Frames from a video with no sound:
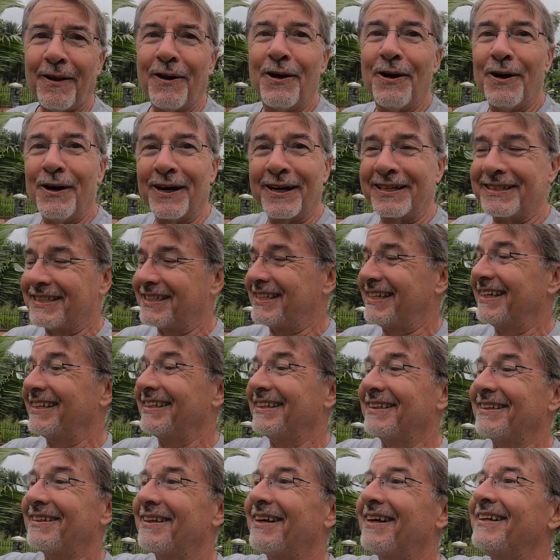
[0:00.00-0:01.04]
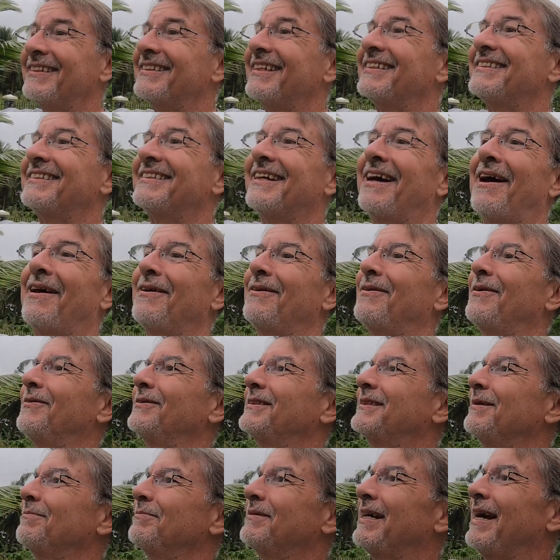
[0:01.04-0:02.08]
hooks. I don't know,
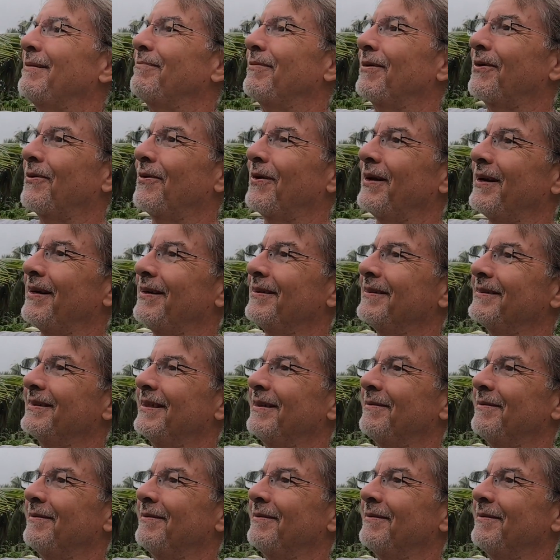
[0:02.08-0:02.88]
some type of critters.